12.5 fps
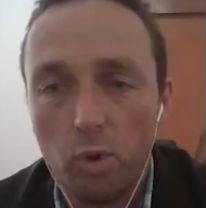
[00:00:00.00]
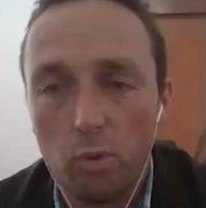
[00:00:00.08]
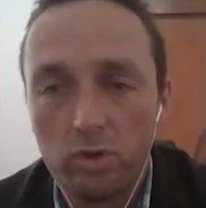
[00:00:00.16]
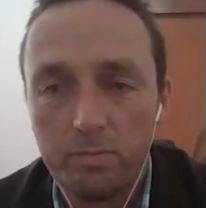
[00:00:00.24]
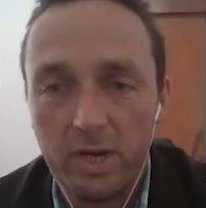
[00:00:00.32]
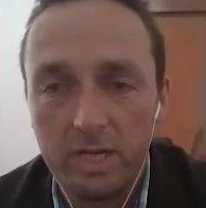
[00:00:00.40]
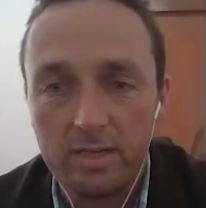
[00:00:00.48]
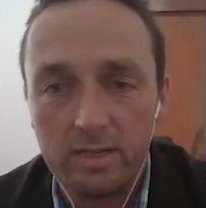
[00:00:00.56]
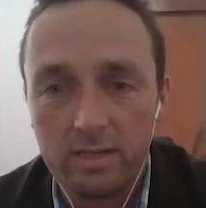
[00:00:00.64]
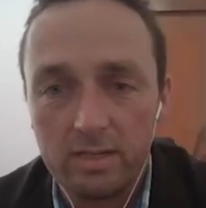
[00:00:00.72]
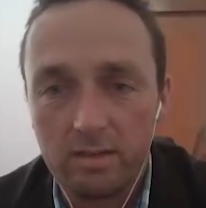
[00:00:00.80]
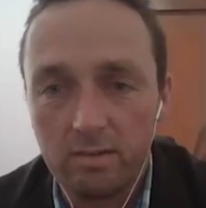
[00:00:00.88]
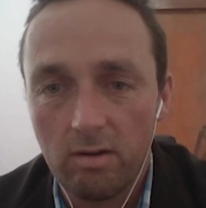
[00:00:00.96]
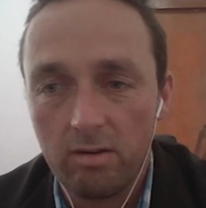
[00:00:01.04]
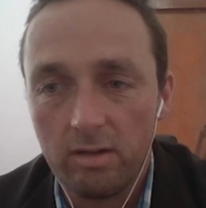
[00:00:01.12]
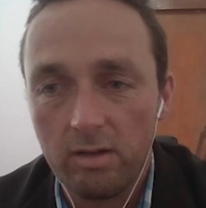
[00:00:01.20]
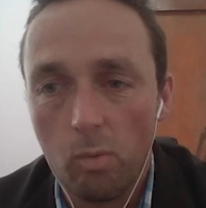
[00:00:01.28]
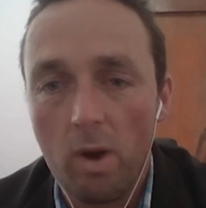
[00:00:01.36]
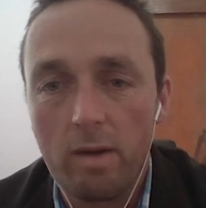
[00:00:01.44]
pore spaces on
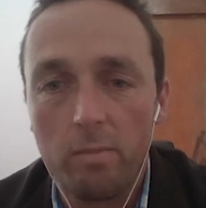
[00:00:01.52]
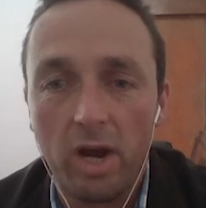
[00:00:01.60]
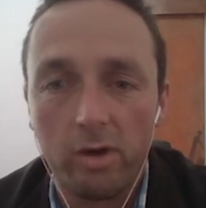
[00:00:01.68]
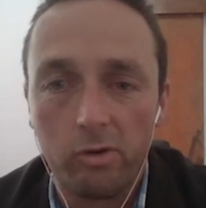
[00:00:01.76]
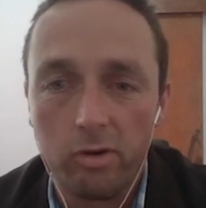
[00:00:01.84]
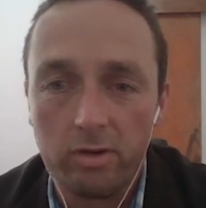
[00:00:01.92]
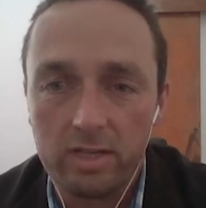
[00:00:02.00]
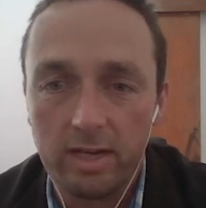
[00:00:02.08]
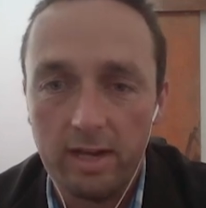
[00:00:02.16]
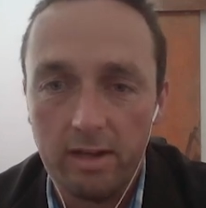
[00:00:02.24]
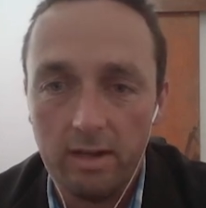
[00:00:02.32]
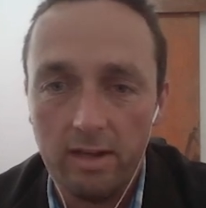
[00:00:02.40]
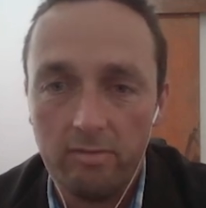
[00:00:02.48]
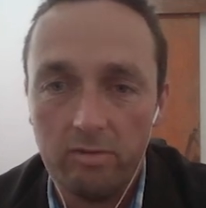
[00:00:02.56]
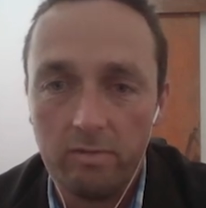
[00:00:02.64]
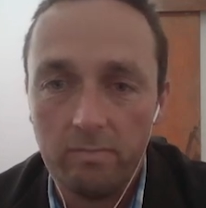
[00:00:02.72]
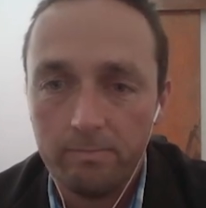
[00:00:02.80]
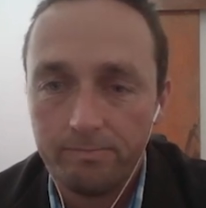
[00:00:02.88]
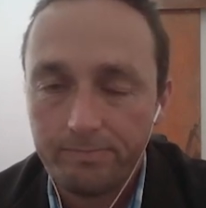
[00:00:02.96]
the 1 micron scale
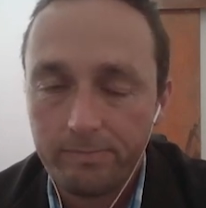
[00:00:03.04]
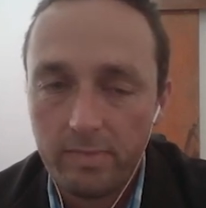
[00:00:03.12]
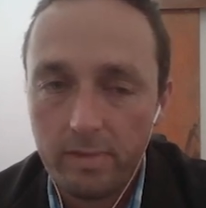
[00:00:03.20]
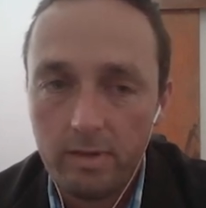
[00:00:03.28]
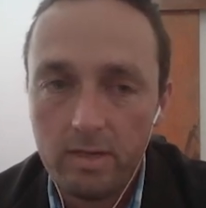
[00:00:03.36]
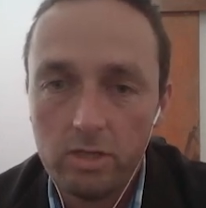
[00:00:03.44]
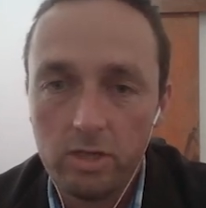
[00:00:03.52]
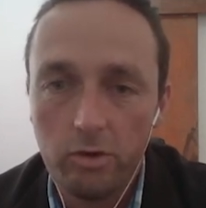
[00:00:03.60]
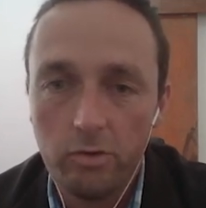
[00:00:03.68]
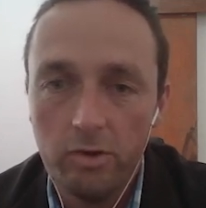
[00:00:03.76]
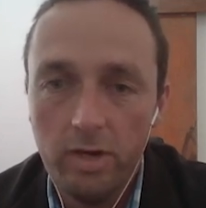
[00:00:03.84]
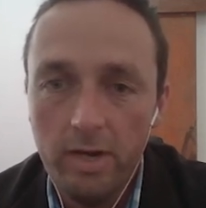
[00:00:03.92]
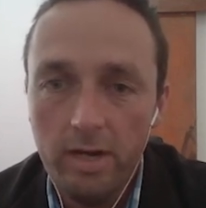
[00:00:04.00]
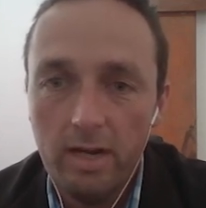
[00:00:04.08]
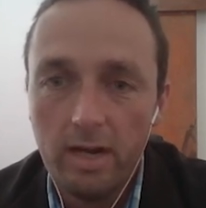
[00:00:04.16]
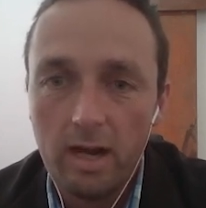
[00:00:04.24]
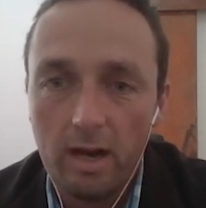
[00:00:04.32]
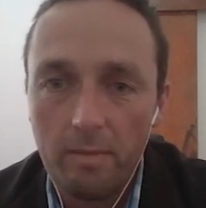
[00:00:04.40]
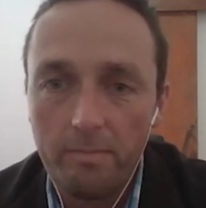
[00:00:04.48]
level. So
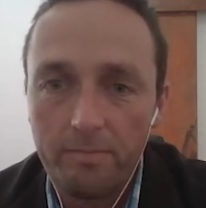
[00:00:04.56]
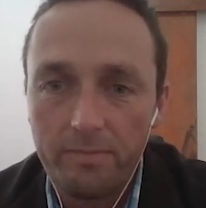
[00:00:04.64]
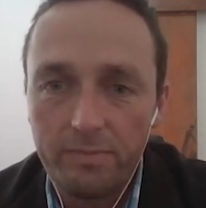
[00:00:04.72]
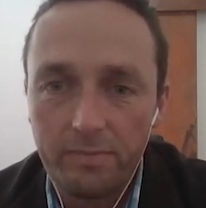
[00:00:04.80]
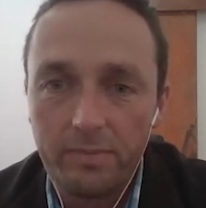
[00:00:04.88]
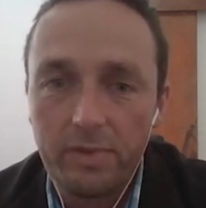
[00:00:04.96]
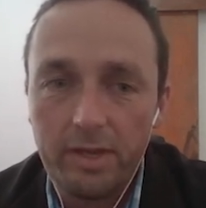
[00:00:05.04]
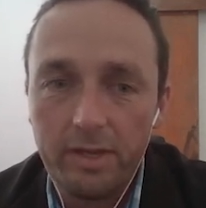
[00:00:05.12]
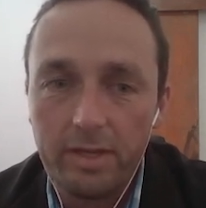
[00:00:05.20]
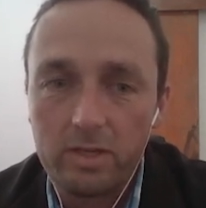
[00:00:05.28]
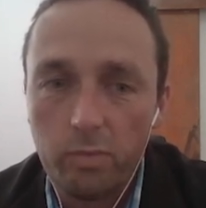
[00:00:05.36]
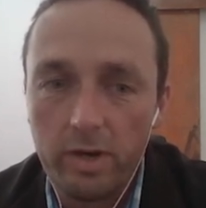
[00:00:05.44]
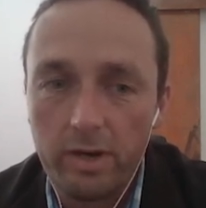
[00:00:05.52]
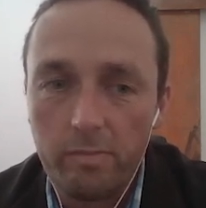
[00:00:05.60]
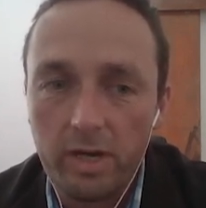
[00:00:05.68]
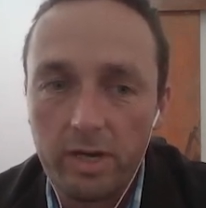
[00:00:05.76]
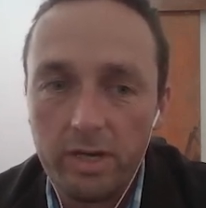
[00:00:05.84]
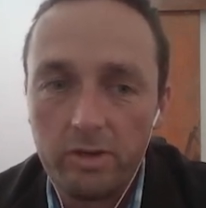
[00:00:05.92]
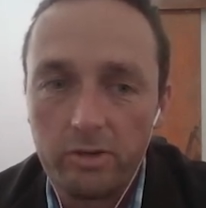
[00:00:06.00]
that's where
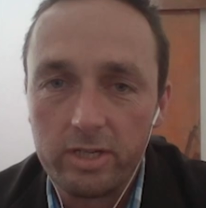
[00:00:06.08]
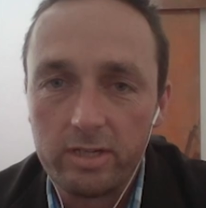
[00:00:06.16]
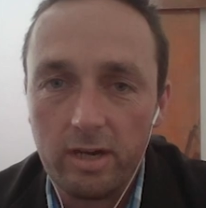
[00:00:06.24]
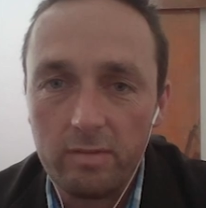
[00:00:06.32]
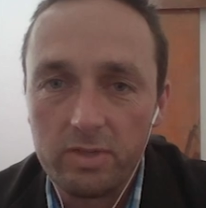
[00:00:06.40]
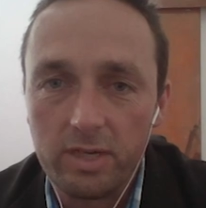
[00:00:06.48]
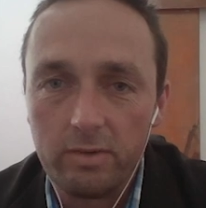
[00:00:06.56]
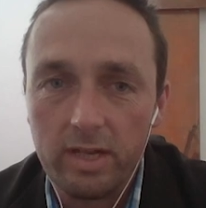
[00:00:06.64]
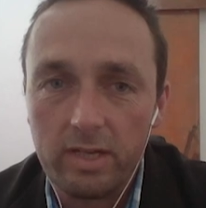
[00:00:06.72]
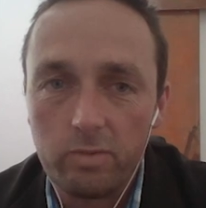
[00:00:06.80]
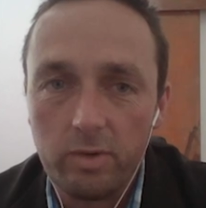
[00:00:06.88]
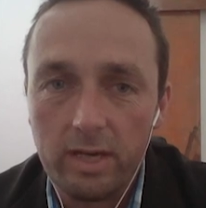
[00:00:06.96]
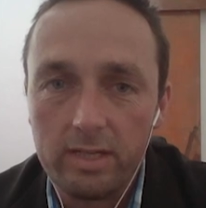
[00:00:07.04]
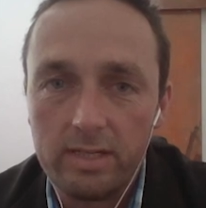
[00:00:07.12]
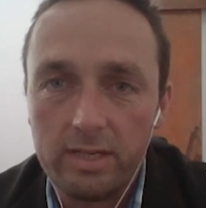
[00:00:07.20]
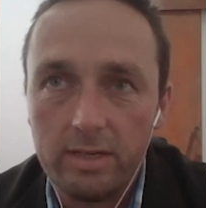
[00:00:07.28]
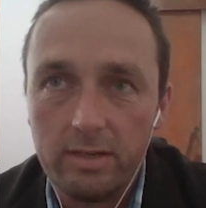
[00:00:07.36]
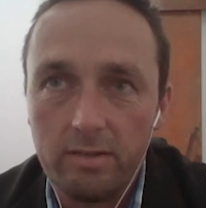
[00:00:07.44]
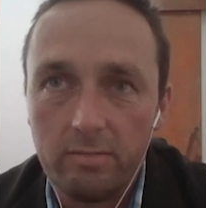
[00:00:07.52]
my interest comes, and that's where I
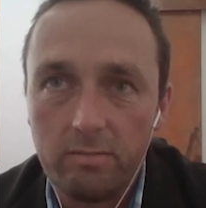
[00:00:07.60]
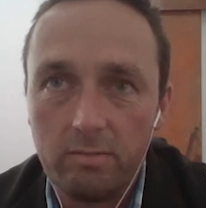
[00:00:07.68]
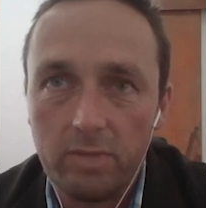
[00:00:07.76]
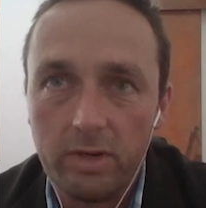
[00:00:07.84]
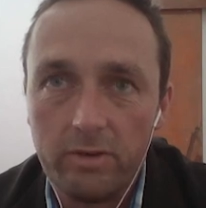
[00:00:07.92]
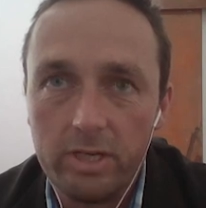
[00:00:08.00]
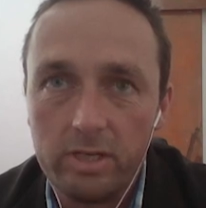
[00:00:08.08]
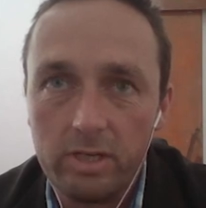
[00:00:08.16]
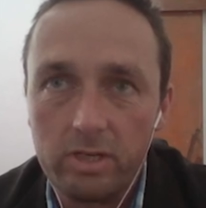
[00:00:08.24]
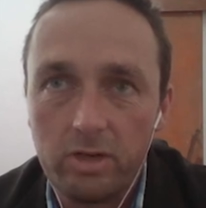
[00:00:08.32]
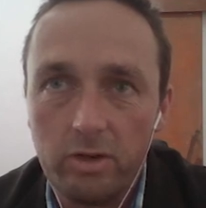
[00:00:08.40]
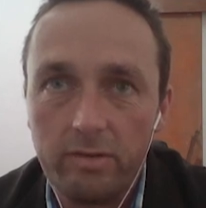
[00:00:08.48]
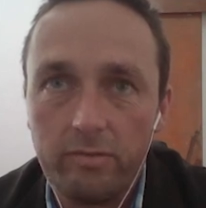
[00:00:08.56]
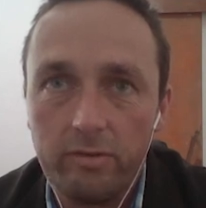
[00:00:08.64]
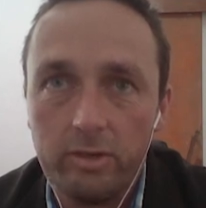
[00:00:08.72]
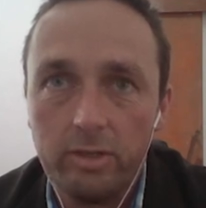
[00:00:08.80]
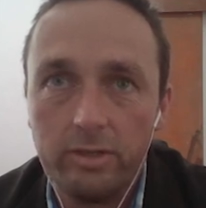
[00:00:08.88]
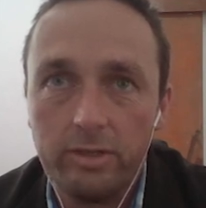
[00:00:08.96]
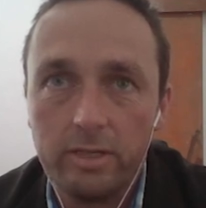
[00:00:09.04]
see my research going
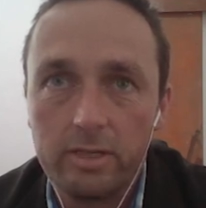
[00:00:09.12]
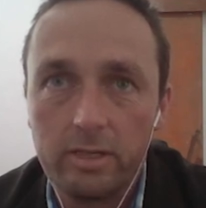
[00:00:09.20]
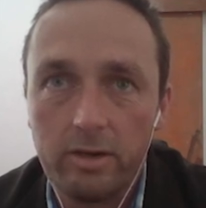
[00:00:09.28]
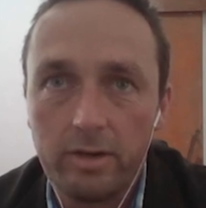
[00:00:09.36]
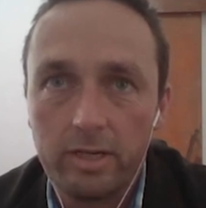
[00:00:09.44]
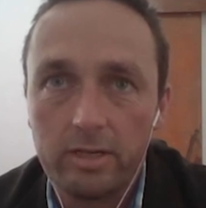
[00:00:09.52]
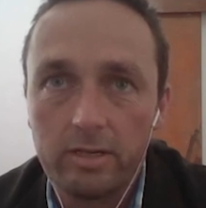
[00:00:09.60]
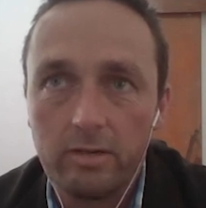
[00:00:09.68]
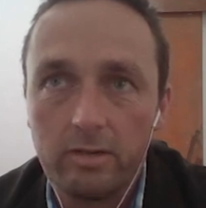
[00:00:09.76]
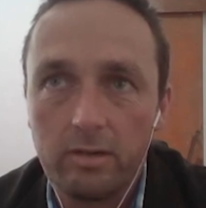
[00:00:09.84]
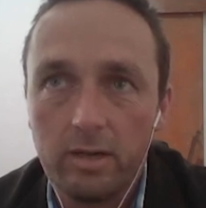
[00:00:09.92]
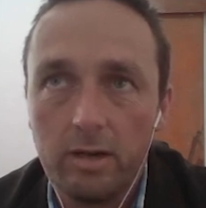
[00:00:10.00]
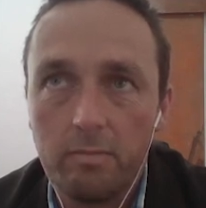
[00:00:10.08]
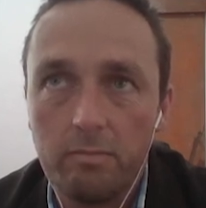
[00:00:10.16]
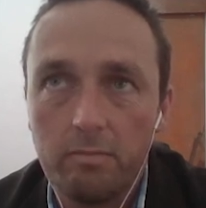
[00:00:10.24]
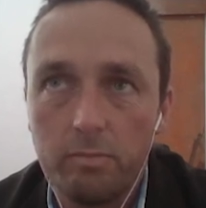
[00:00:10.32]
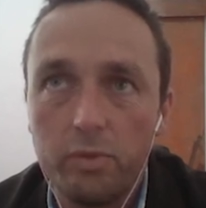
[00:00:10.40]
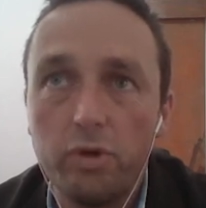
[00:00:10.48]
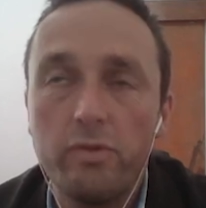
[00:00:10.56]
further in this direction,
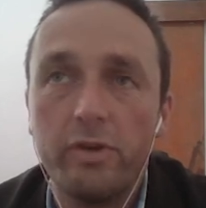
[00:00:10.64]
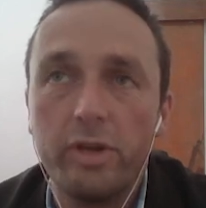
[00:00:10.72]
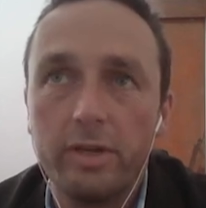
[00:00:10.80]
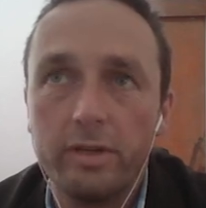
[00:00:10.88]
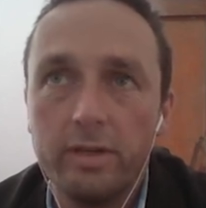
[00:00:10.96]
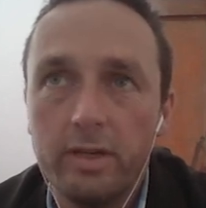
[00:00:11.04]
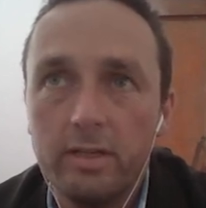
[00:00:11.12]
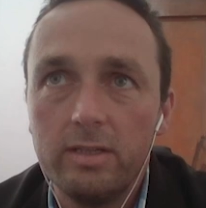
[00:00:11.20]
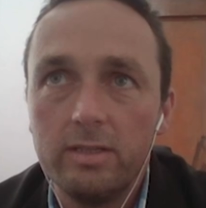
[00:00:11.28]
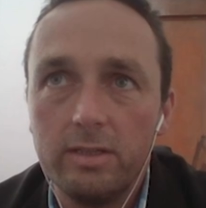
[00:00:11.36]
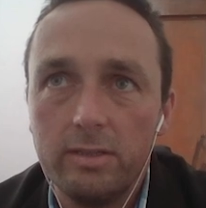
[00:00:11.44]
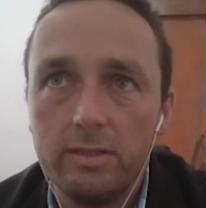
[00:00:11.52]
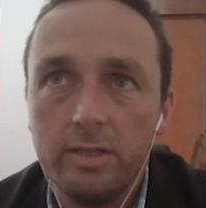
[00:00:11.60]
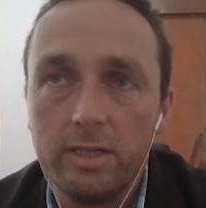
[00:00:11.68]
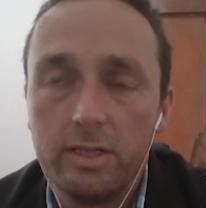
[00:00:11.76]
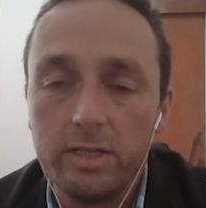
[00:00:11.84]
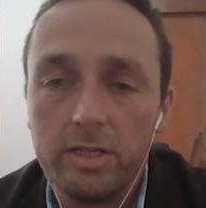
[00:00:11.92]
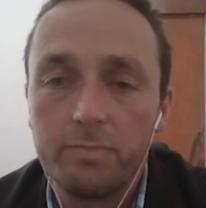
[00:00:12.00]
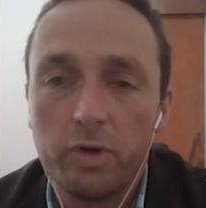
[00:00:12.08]
proving
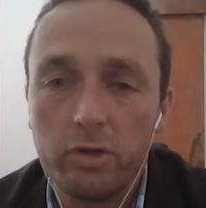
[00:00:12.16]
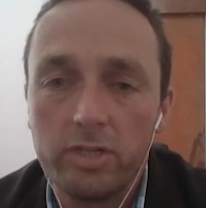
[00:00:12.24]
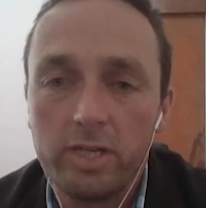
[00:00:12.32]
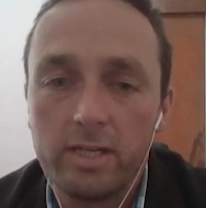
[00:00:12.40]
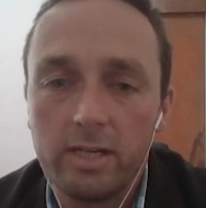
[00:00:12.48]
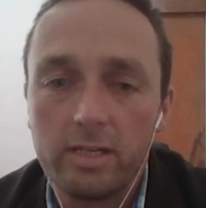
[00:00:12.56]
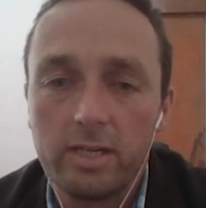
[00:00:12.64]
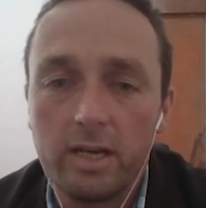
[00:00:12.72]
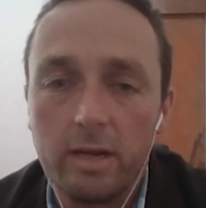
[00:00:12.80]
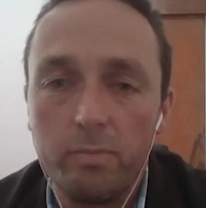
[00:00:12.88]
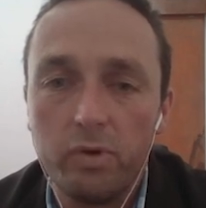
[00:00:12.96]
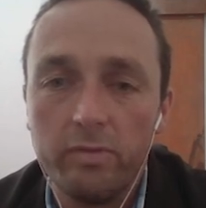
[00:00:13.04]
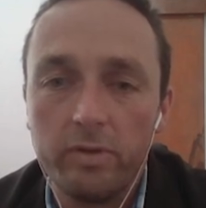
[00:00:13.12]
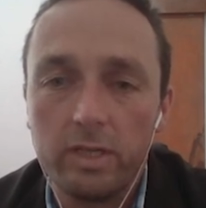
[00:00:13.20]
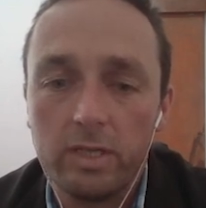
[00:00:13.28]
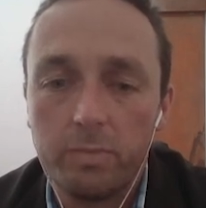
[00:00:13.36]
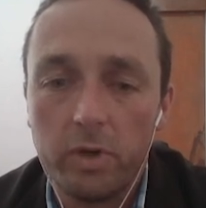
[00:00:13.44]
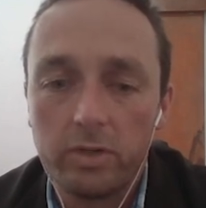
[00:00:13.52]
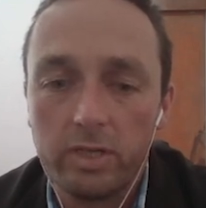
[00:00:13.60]
these processes and improving
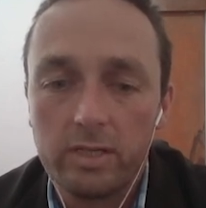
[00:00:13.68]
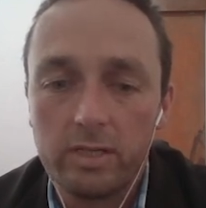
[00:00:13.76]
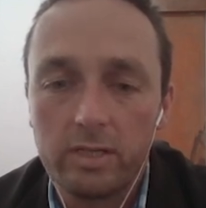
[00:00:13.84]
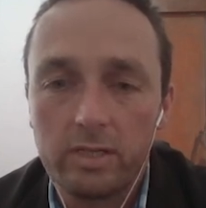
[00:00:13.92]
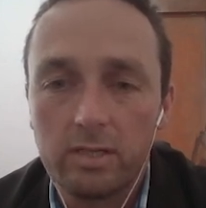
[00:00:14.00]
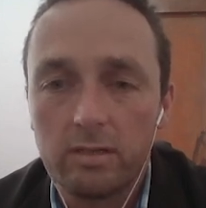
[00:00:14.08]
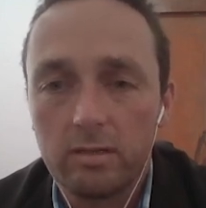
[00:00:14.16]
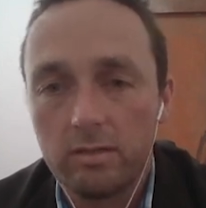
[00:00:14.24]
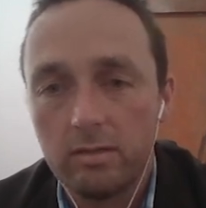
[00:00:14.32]
these processes,